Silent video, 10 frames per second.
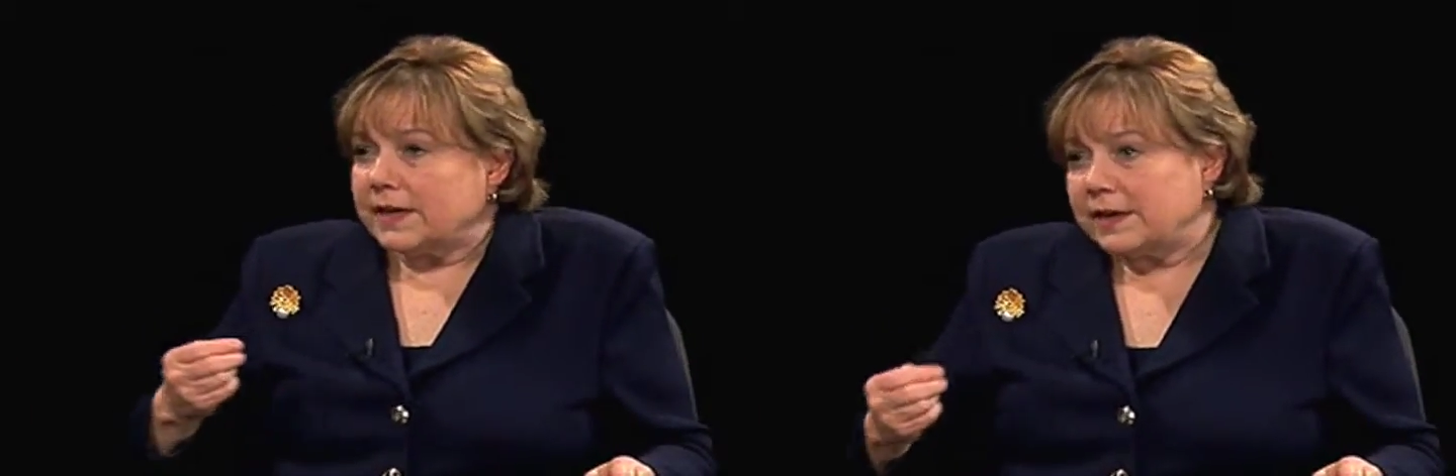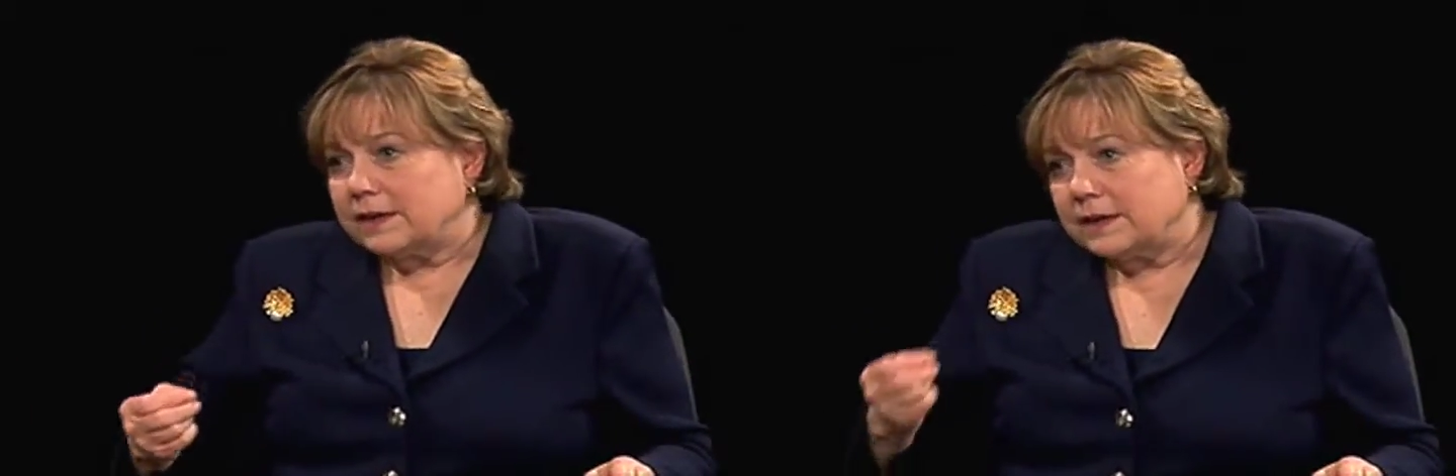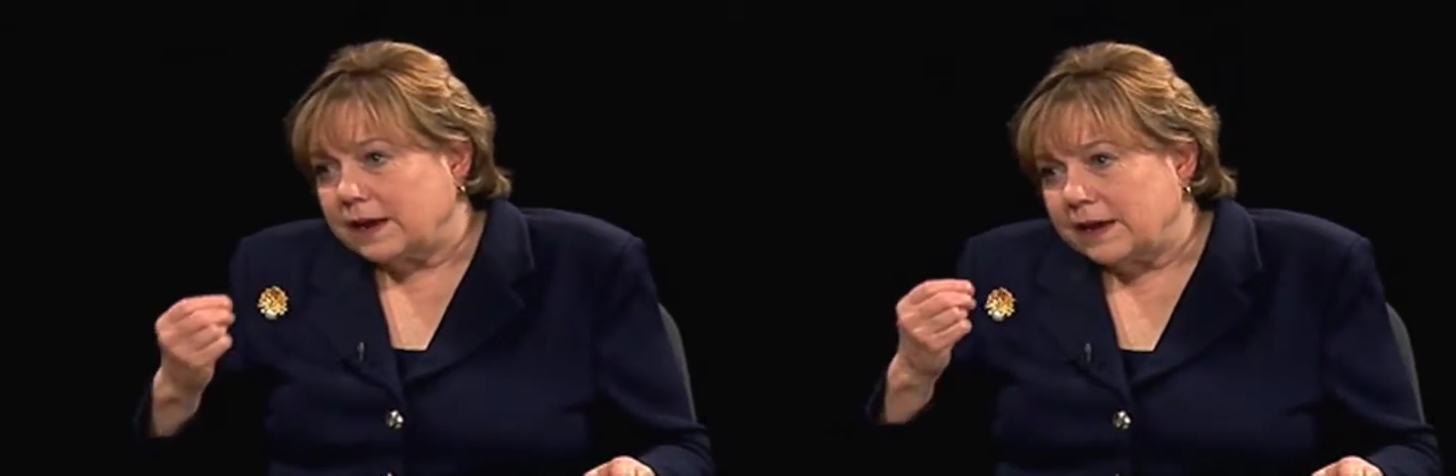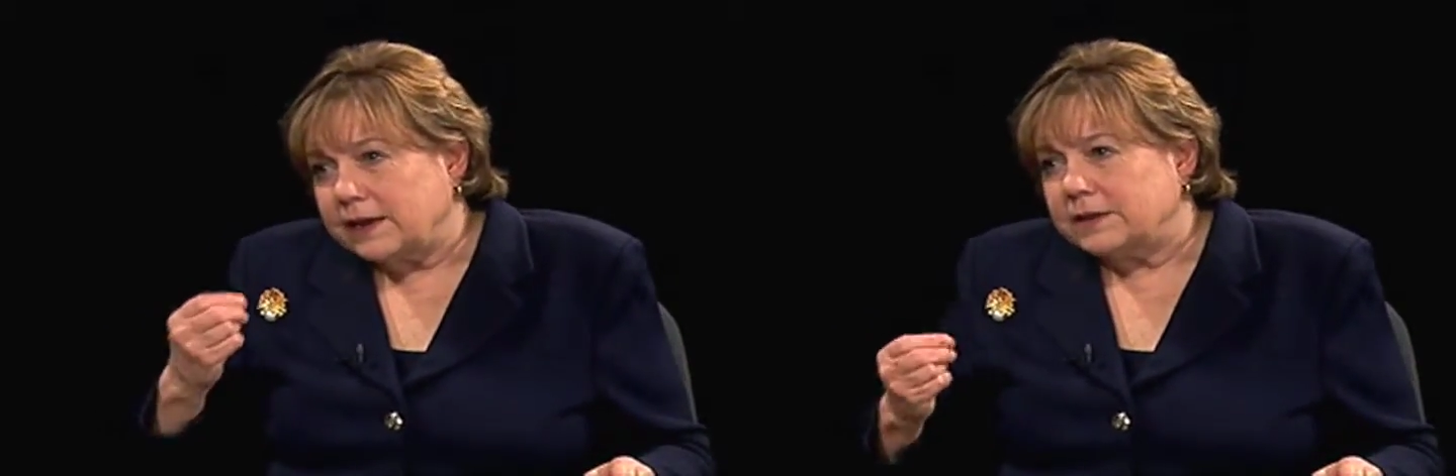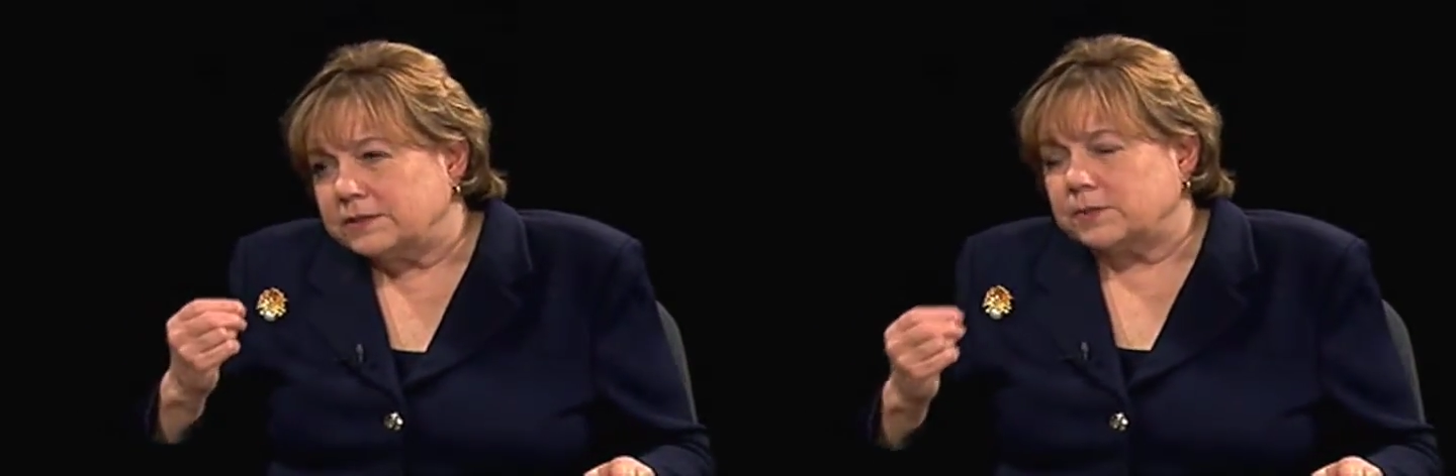
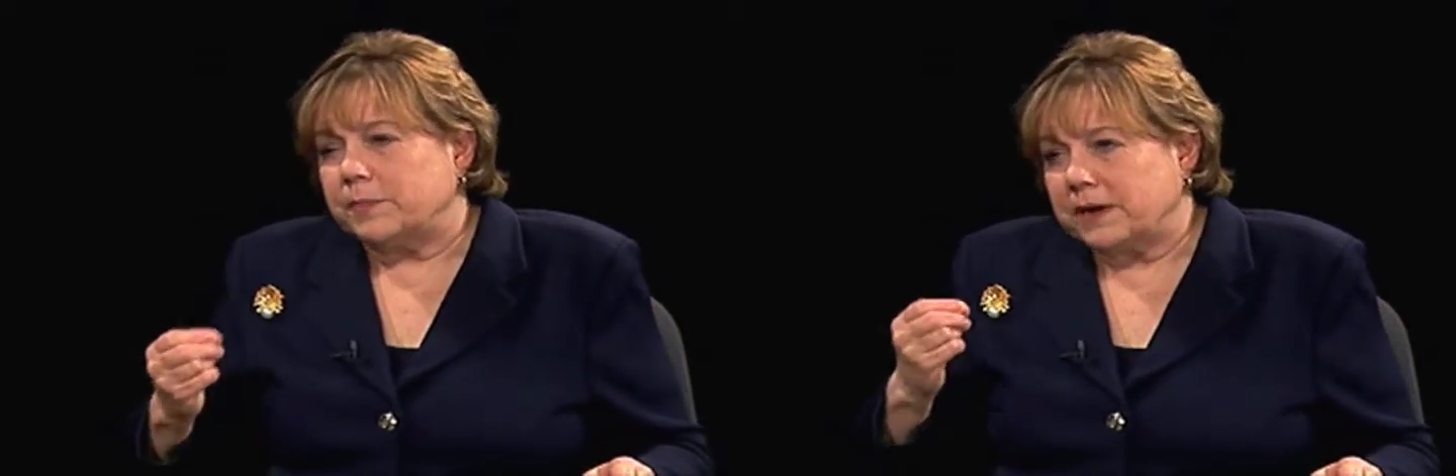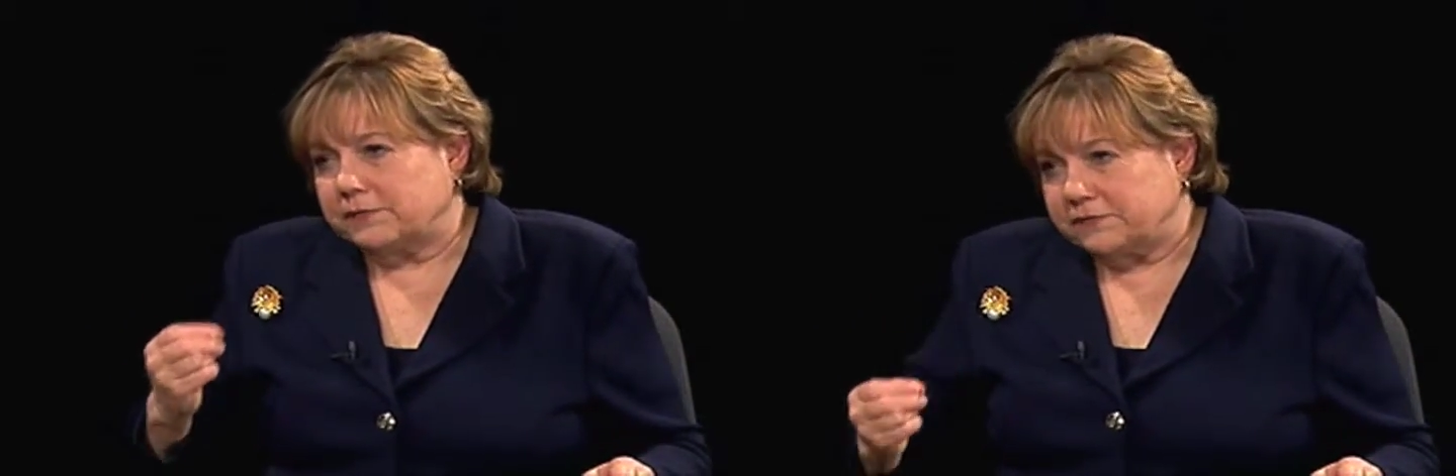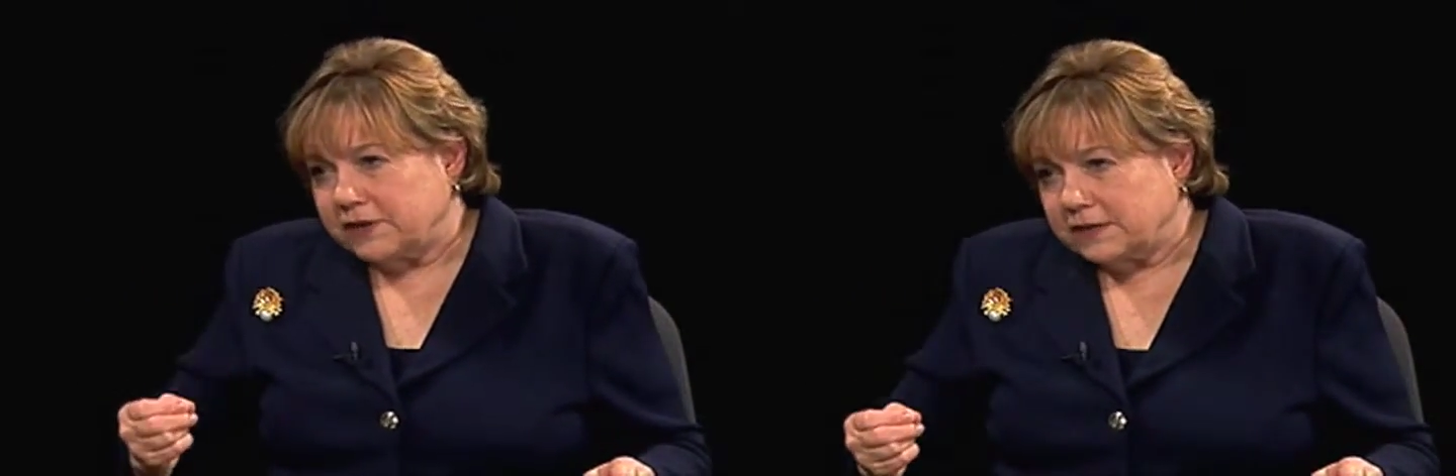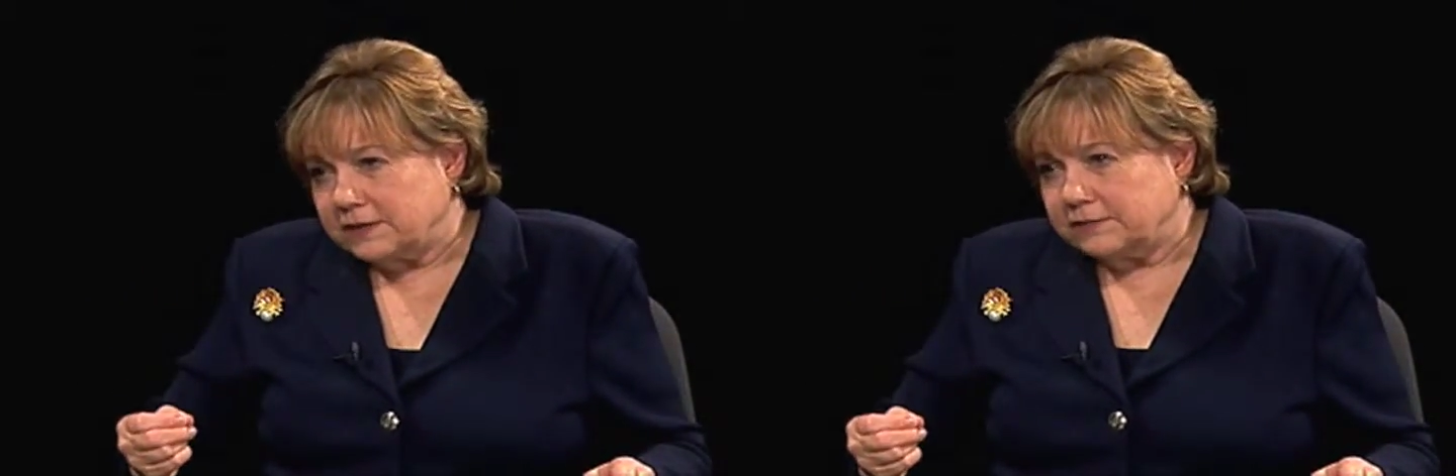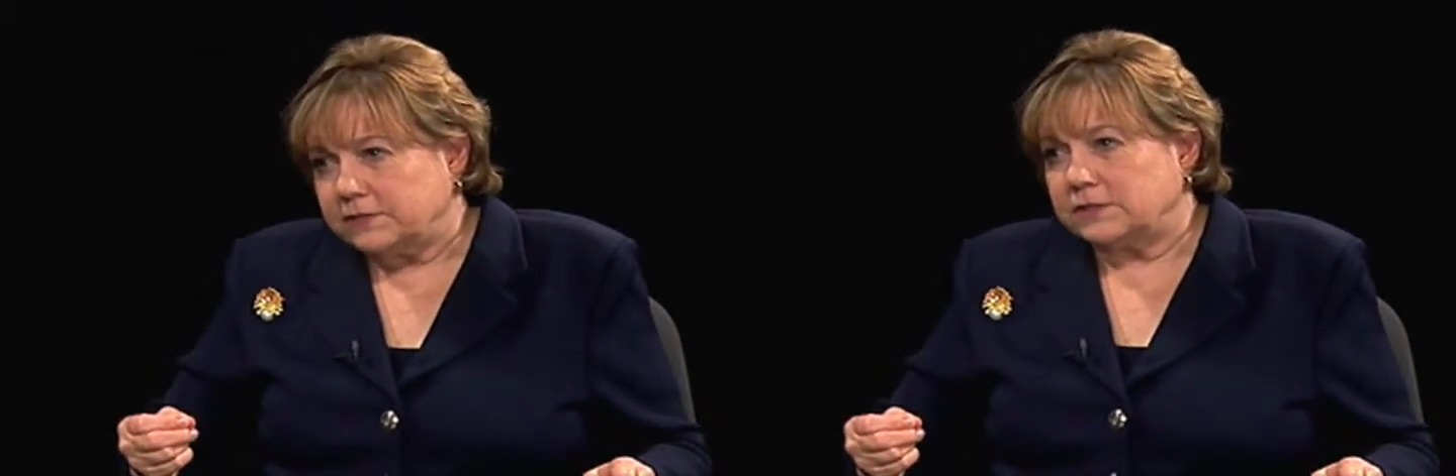aid is about
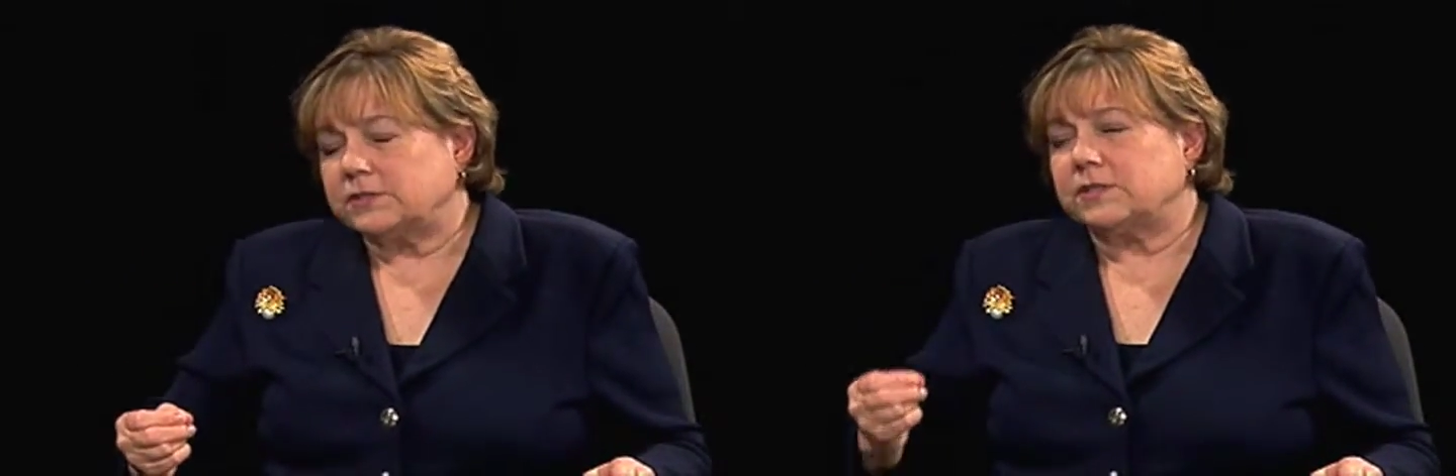effectiveness,